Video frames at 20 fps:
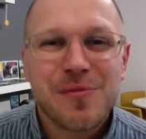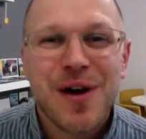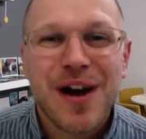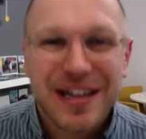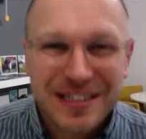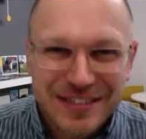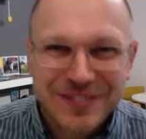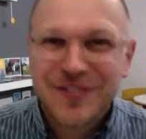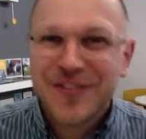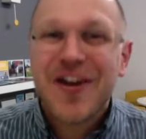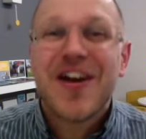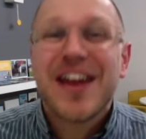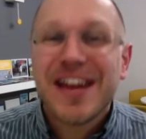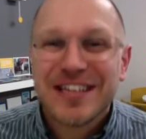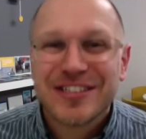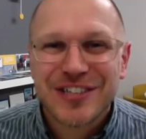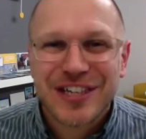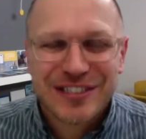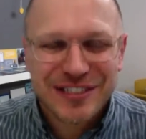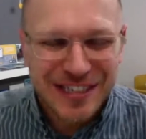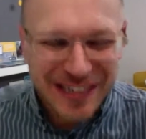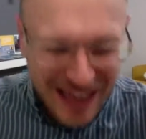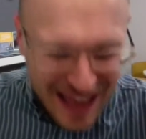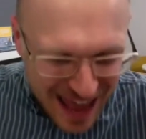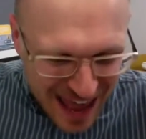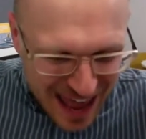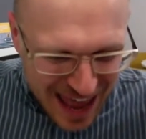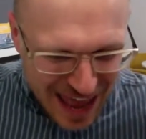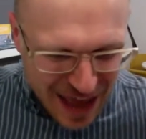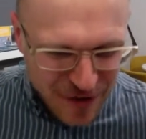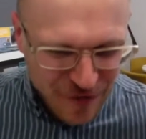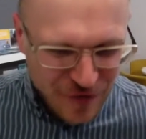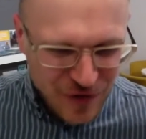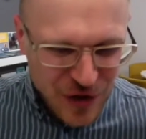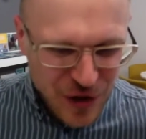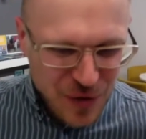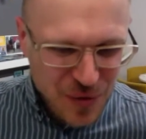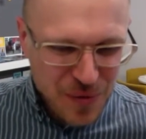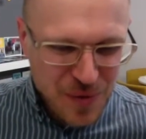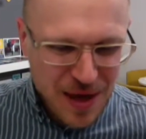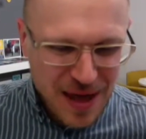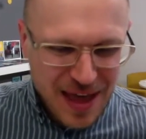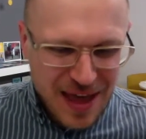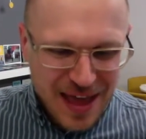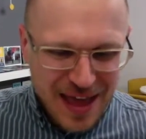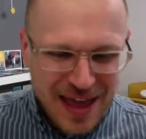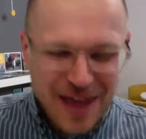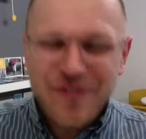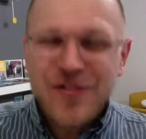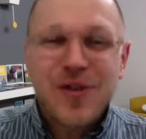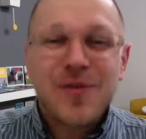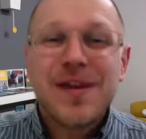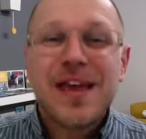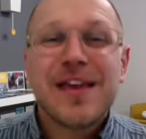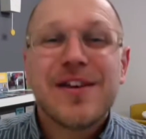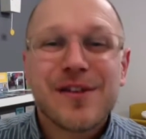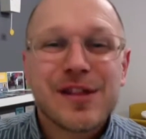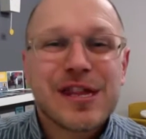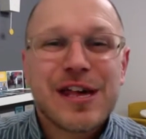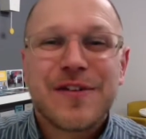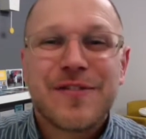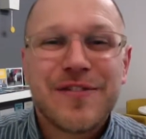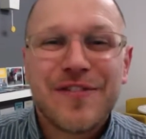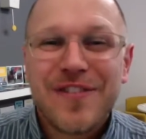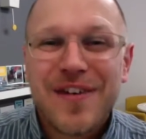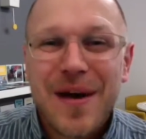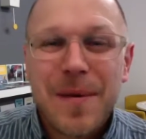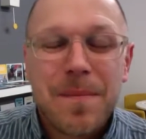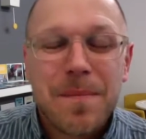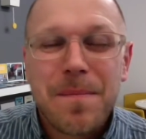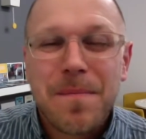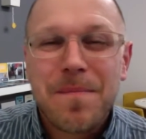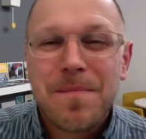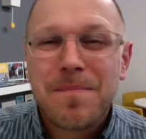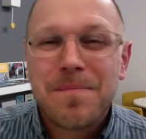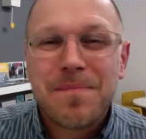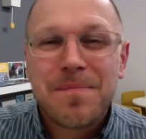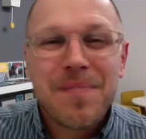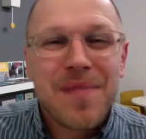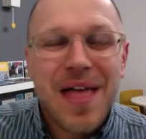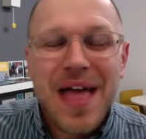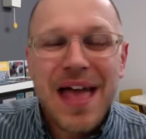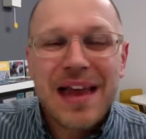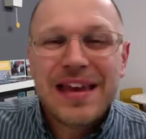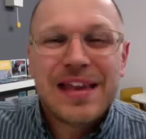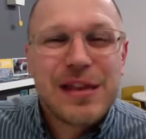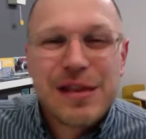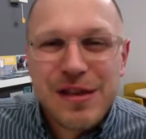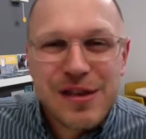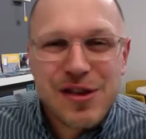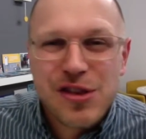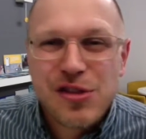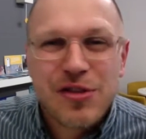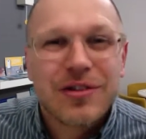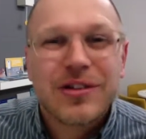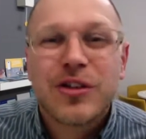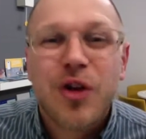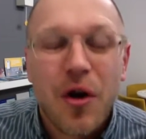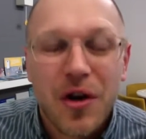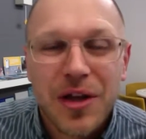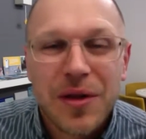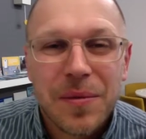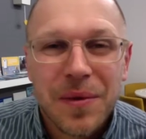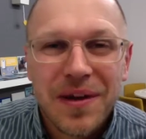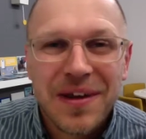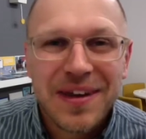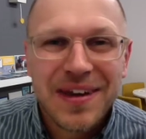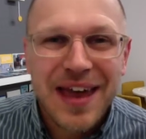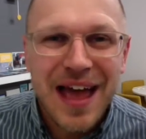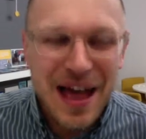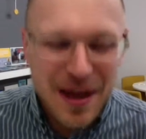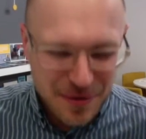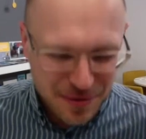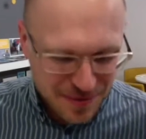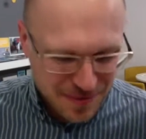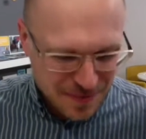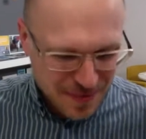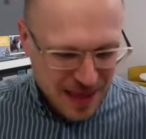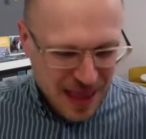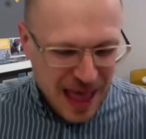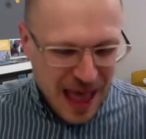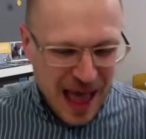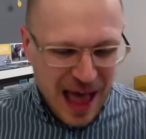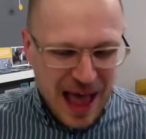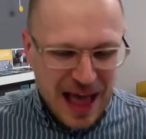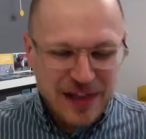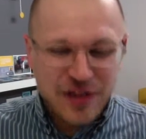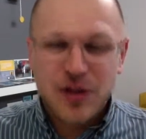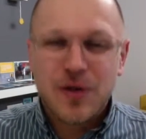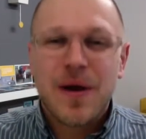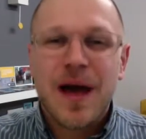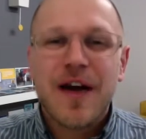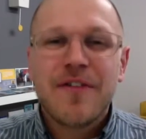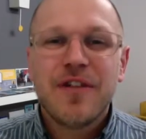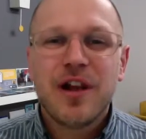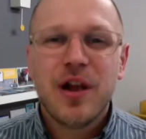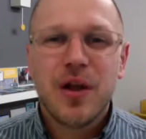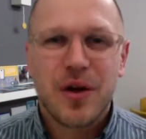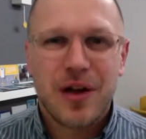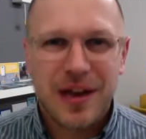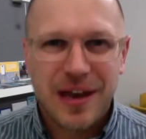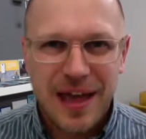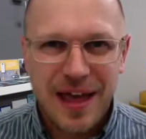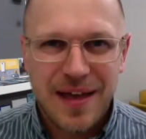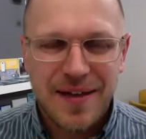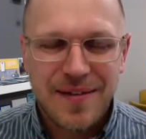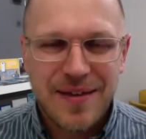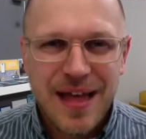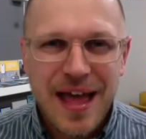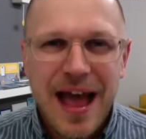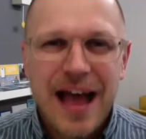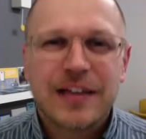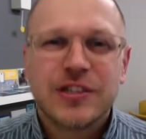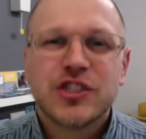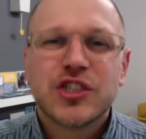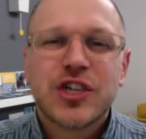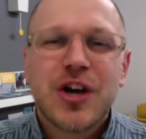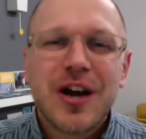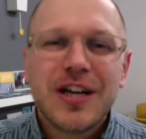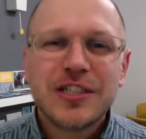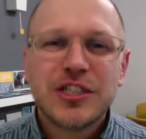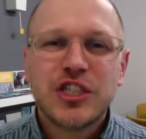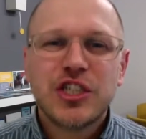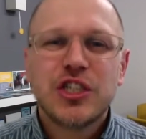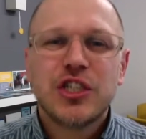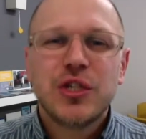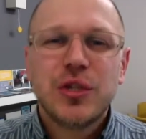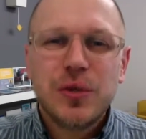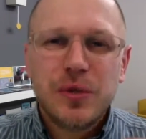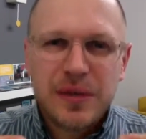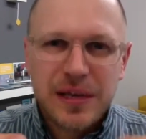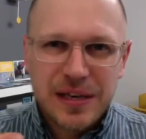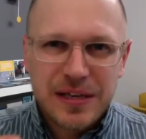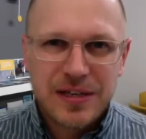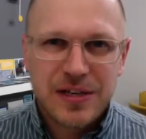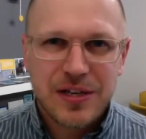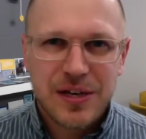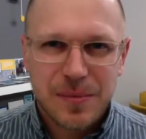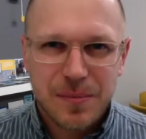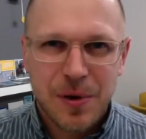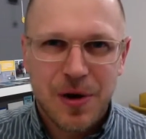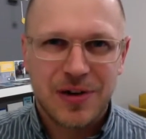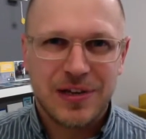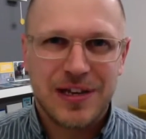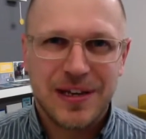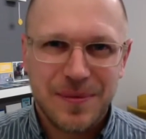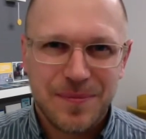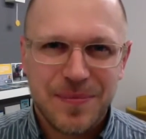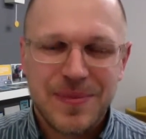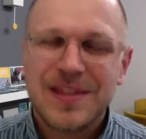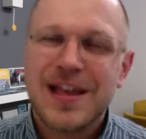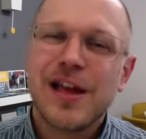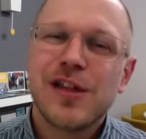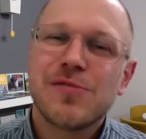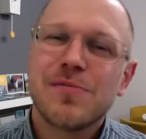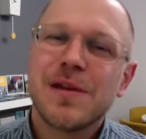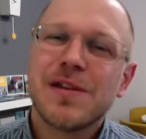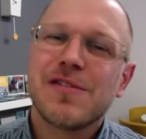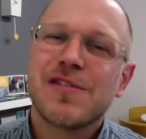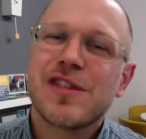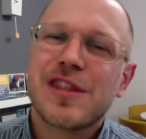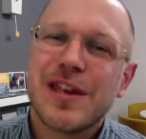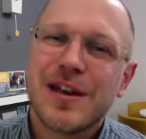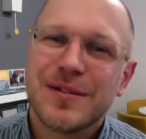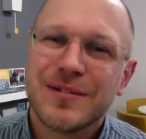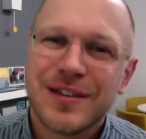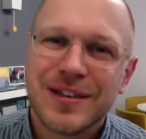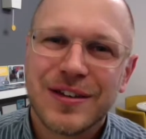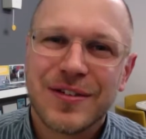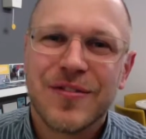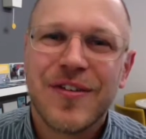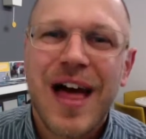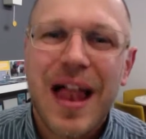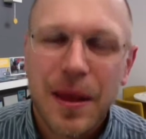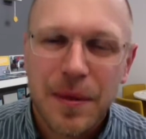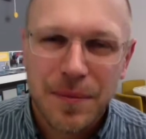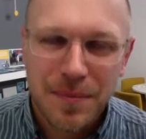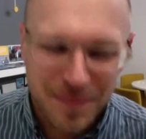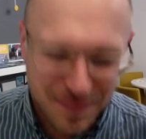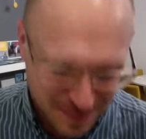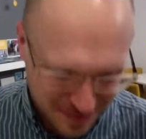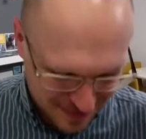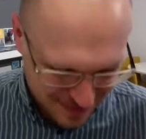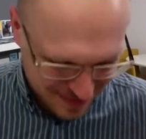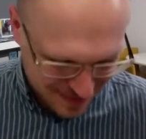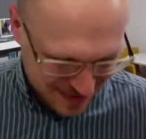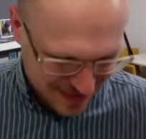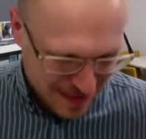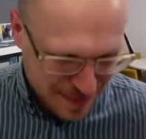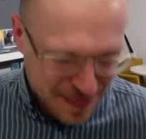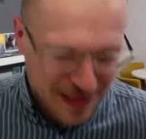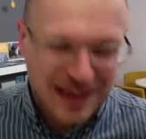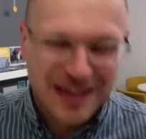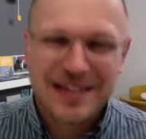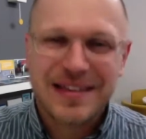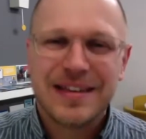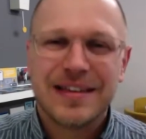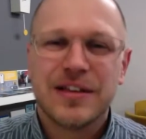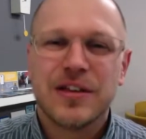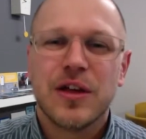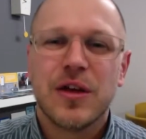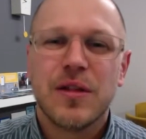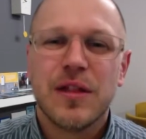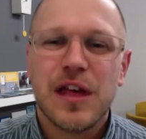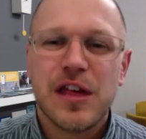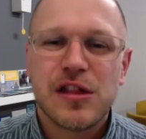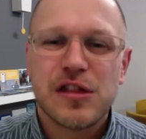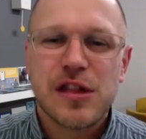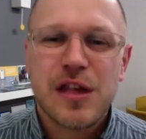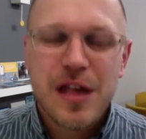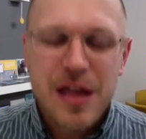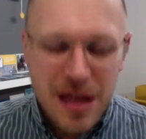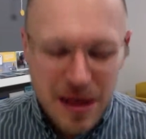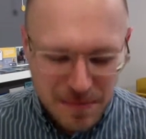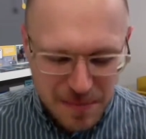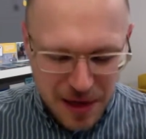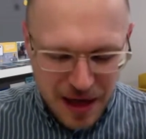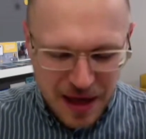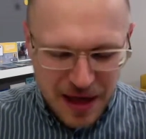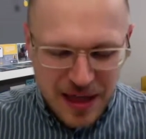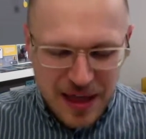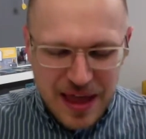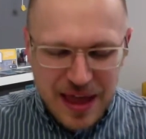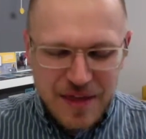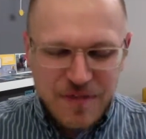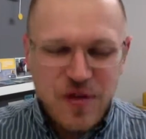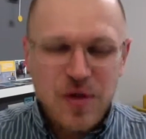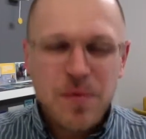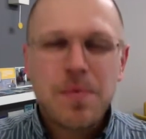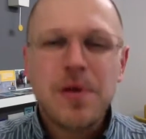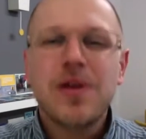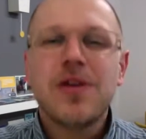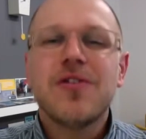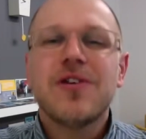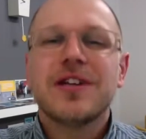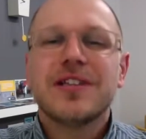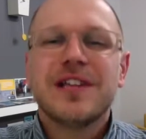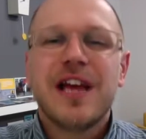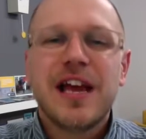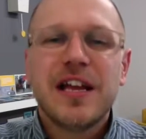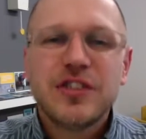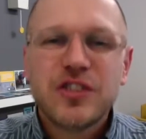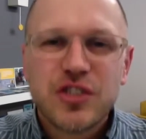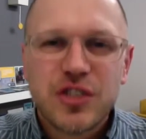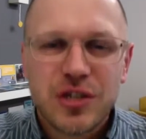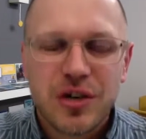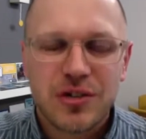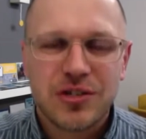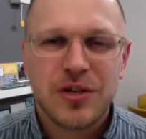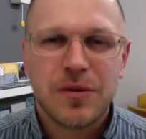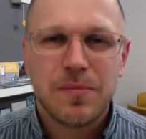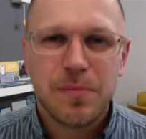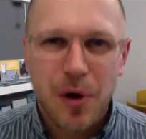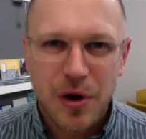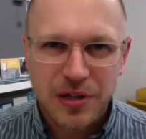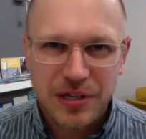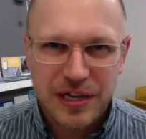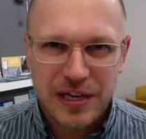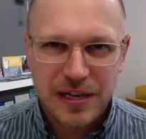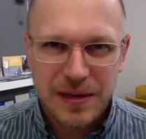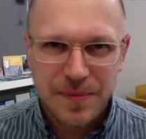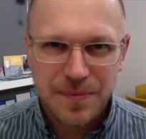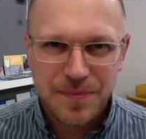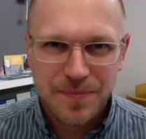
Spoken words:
works, it's very interesting. If you get yourself any sort of document now and you have a look at it and try and tune into your body, it takes a bit of skill to develop the ability to do this. But if you put your attention on your body,